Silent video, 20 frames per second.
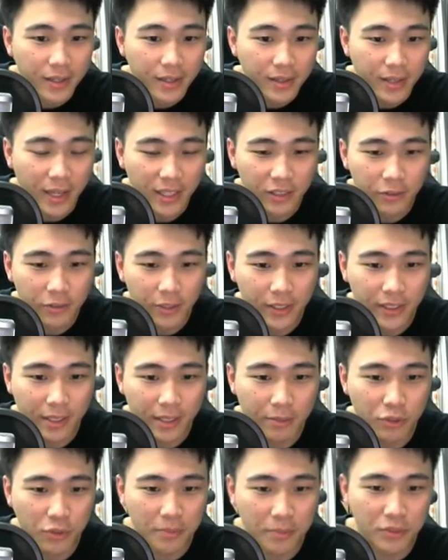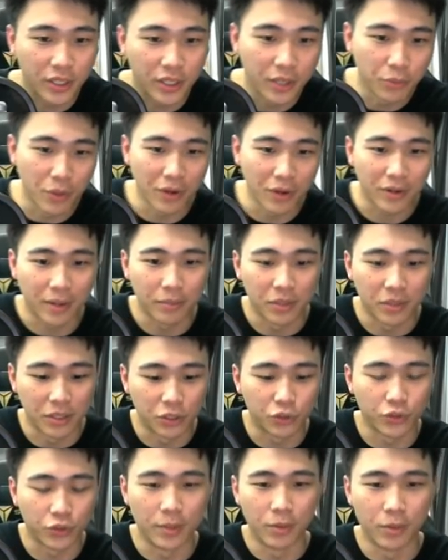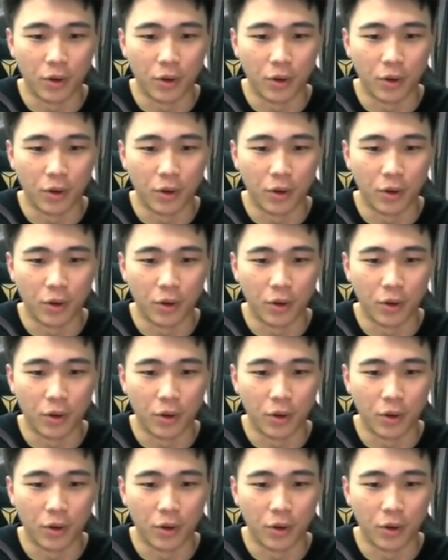Thanks for the subscription. Welcome to the stream.